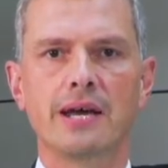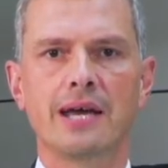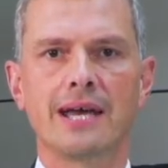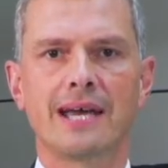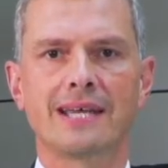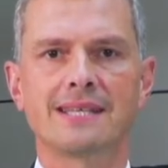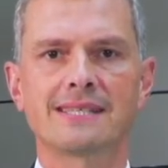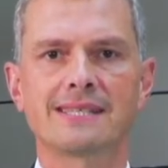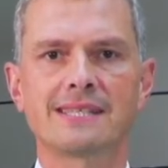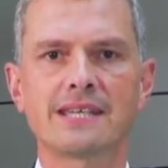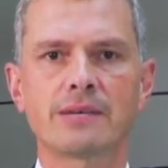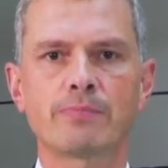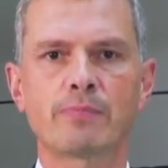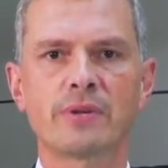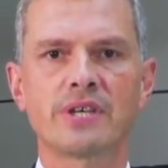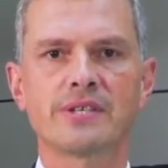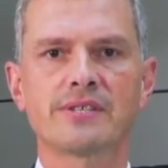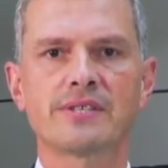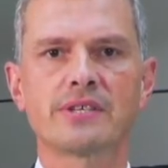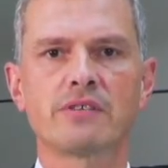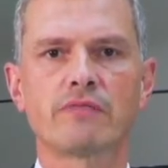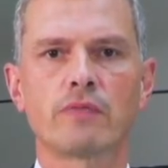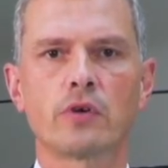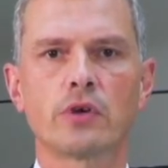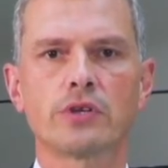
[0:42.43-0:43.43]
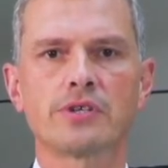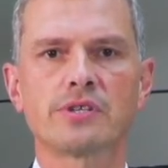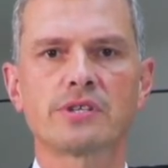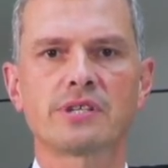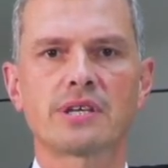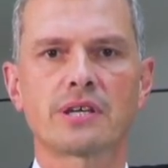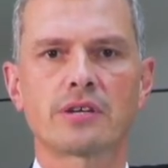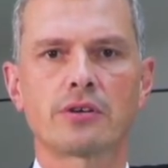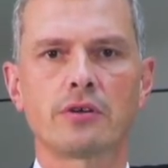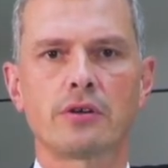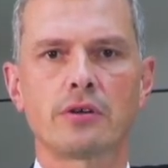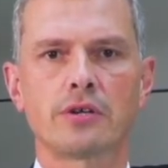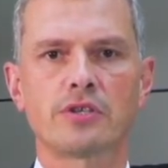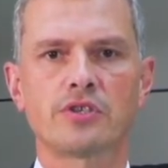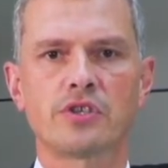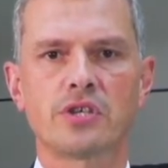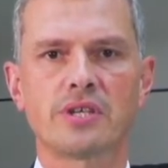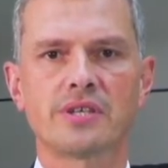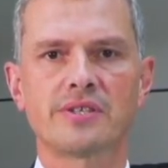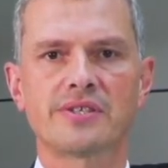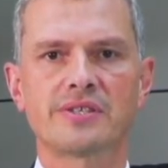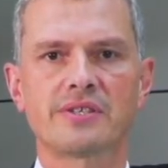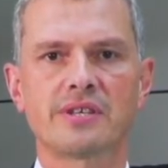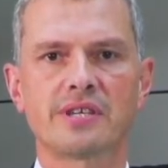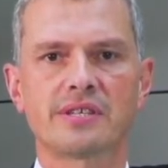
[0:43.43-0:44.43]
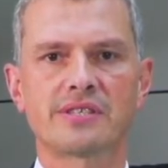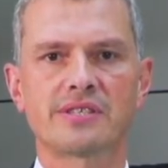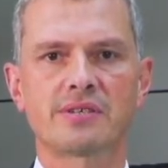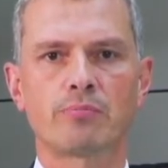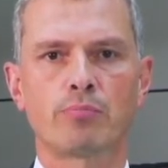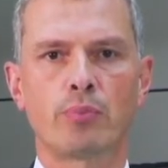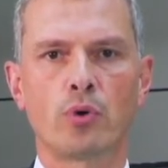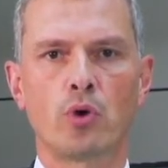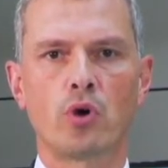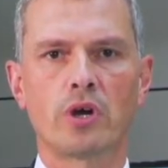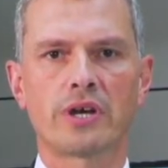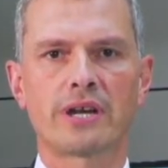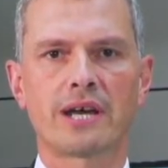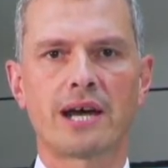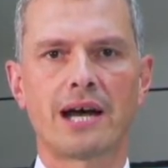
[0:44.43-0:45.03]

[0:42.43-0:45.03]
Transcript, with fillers: and SiC-based inverter technologies that support